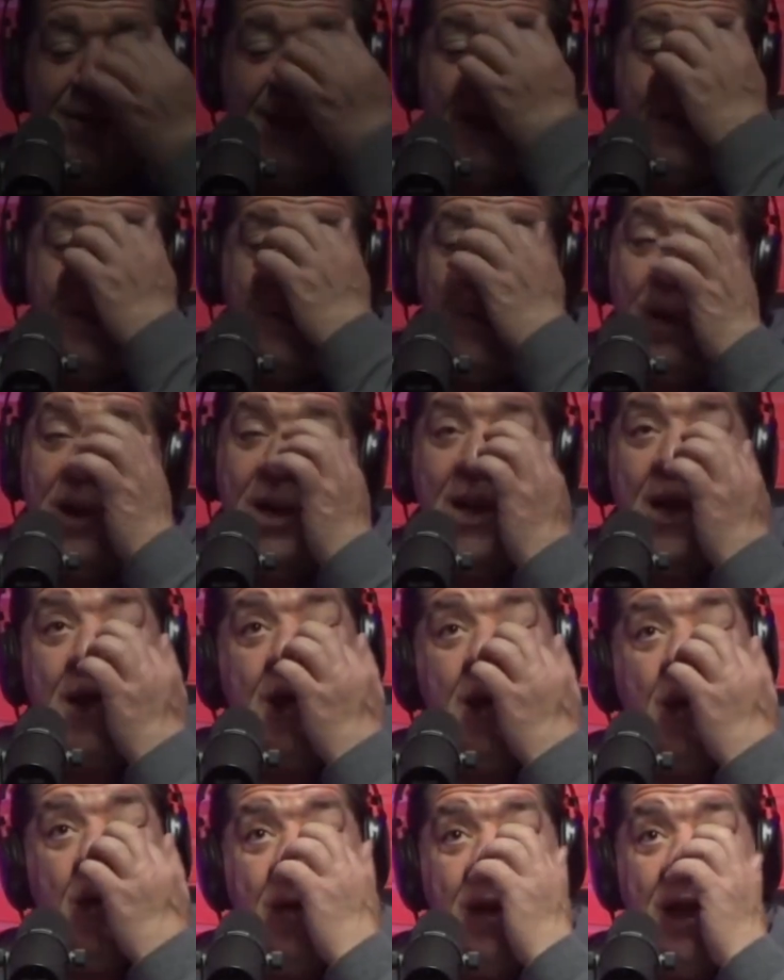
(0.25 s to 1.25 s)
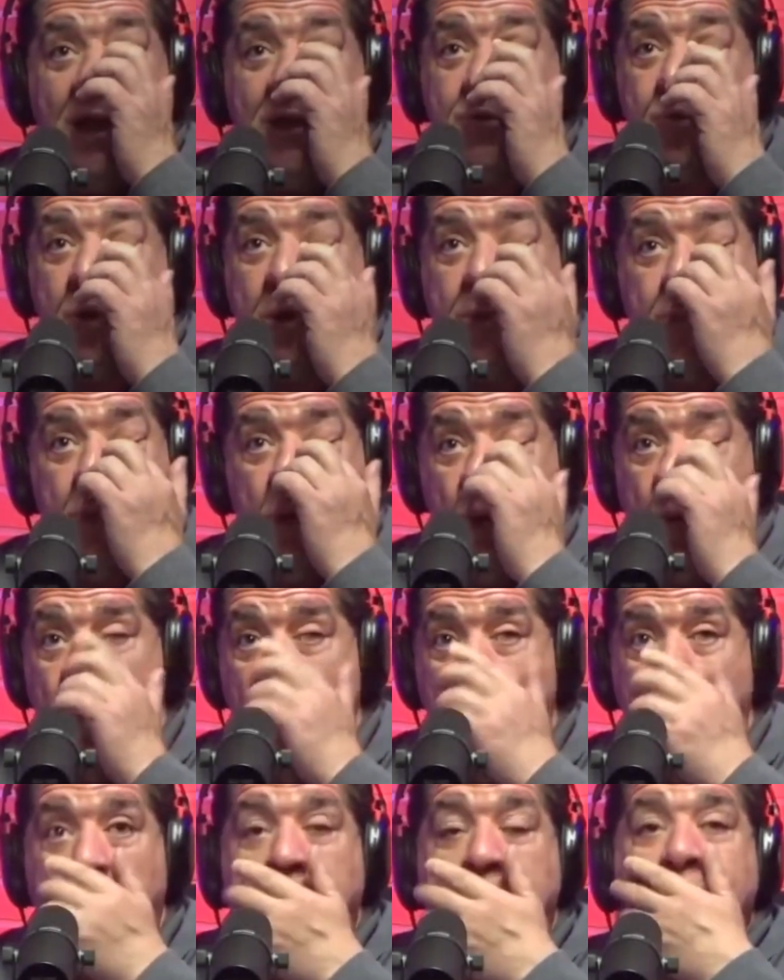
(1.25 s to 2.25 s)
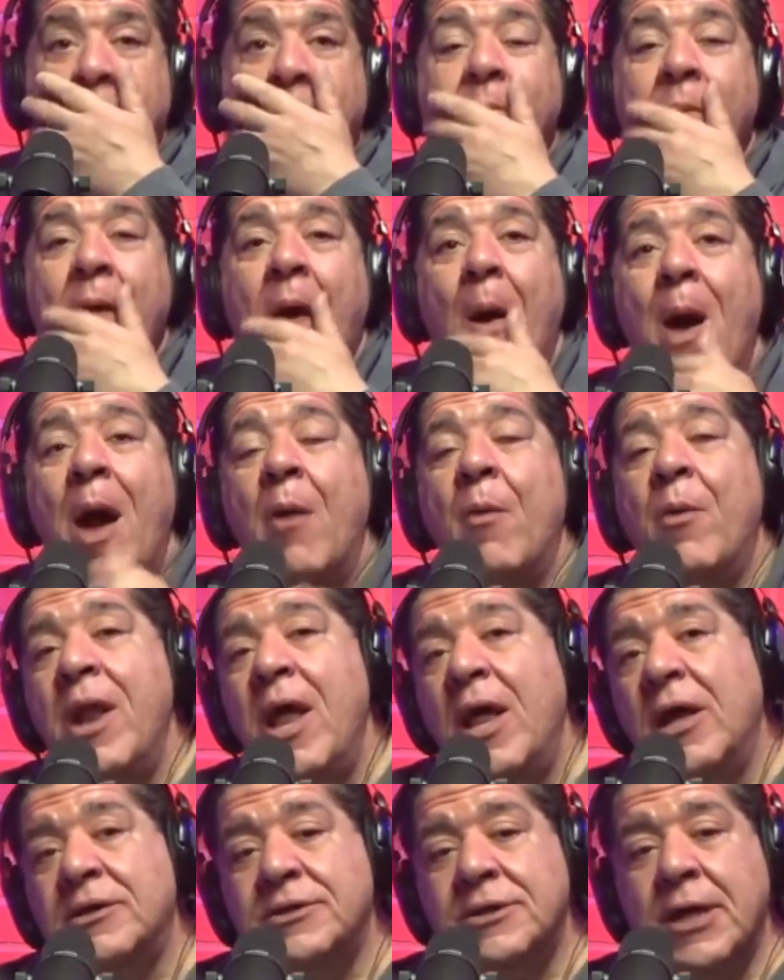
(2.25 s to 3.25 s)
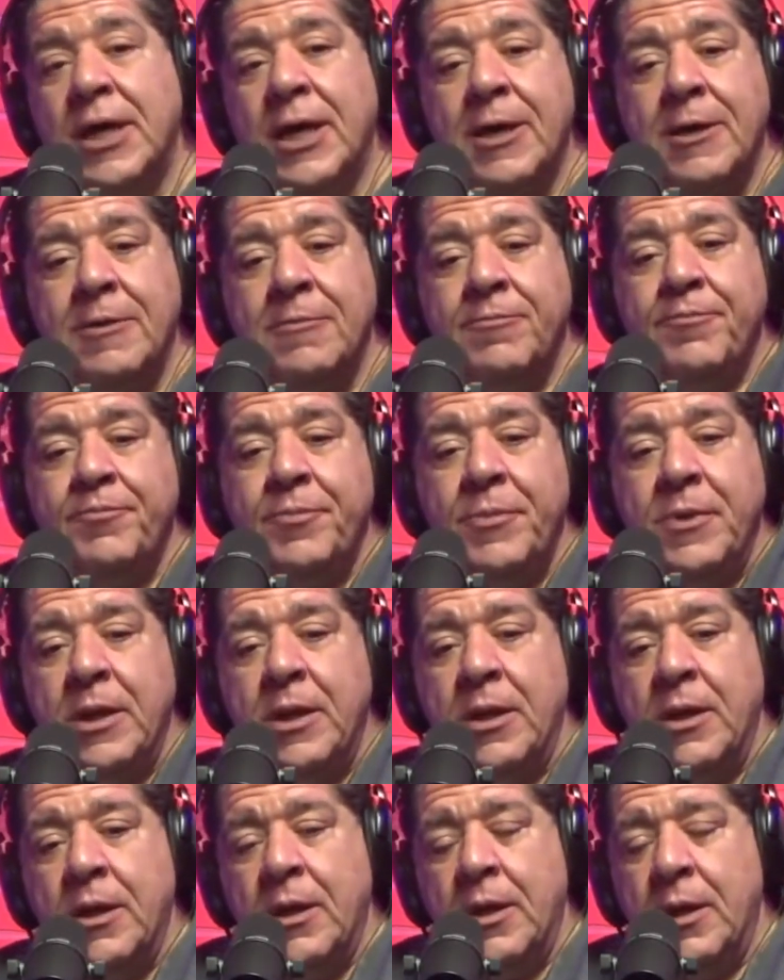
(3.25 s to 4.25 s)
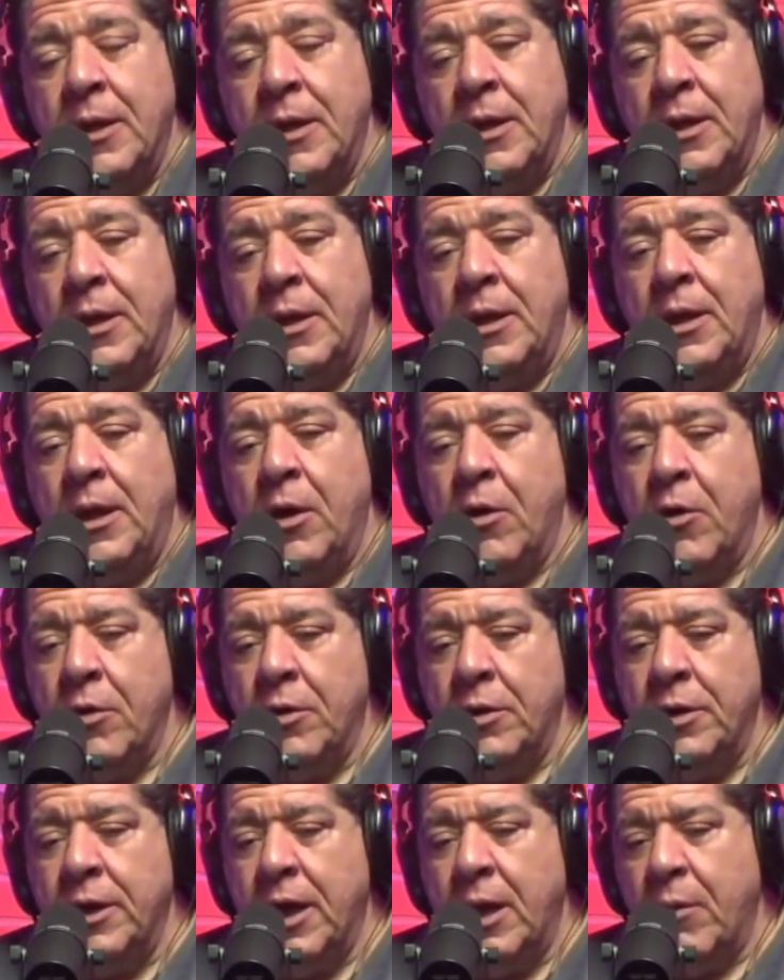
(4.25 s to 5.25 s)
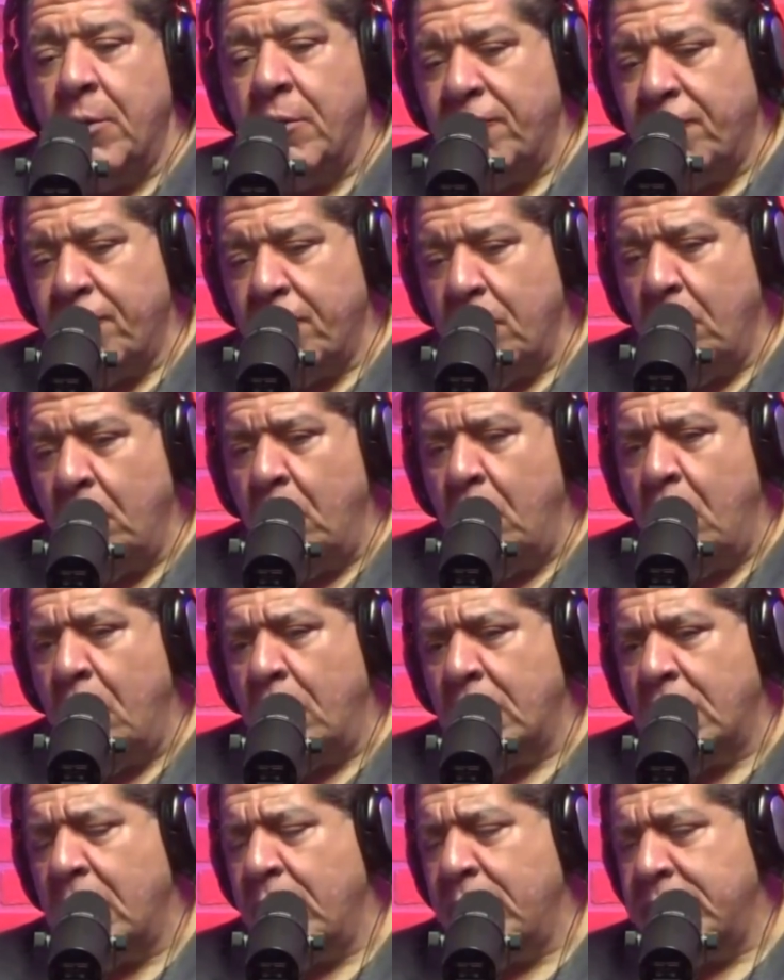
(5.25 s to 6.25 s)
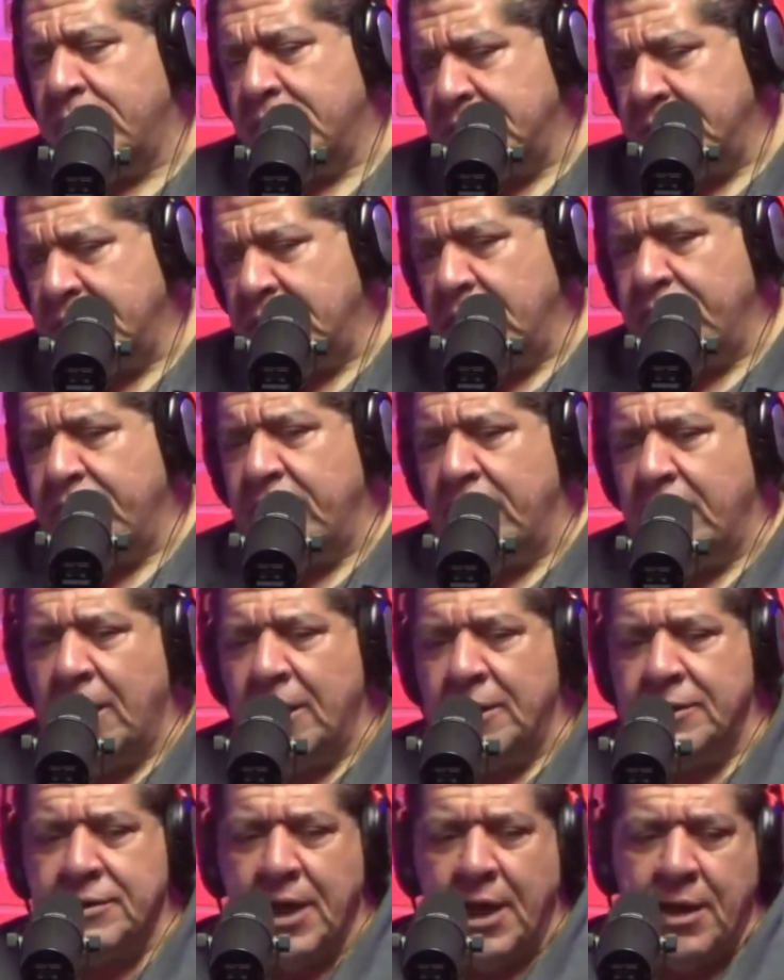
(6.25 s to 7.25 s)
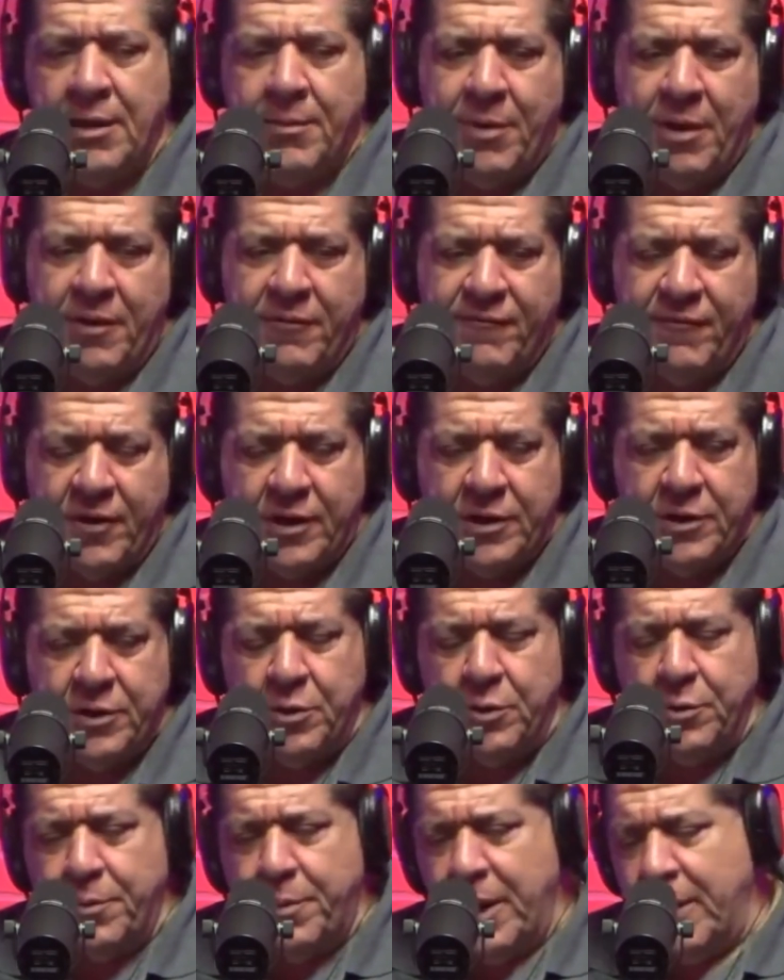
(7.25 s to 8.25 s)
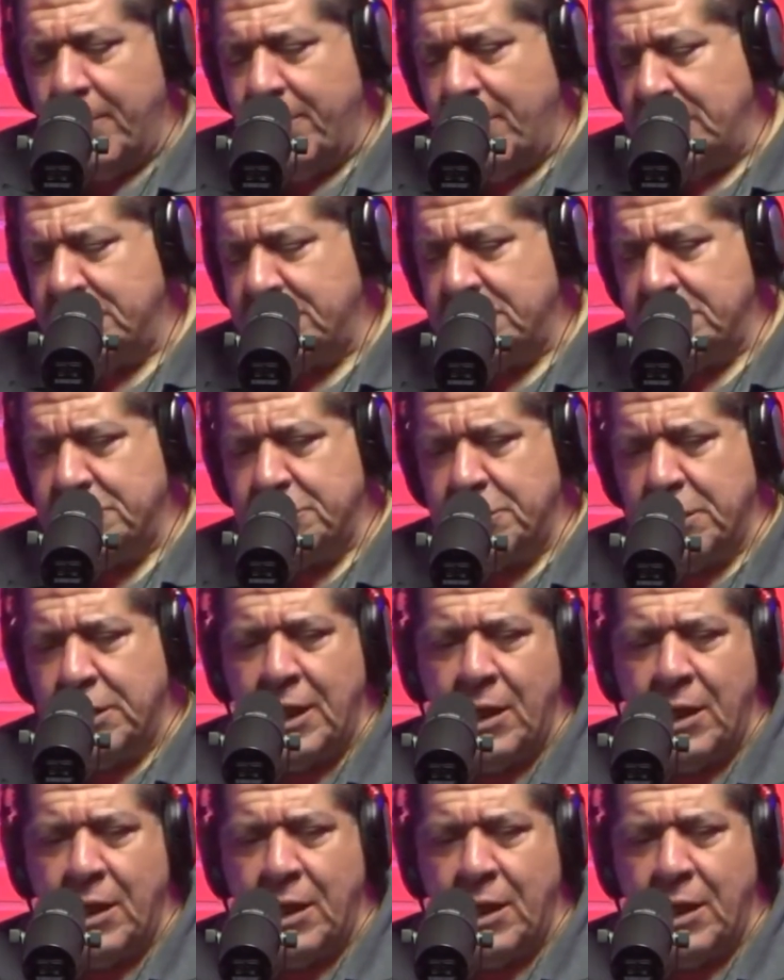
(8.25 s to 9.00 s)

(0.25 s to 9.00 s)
Where did I go last week? Milwaukee. I went outside early and I went for a walk. I went to CVS. I had to buy fucking toupee, a bunch of shit.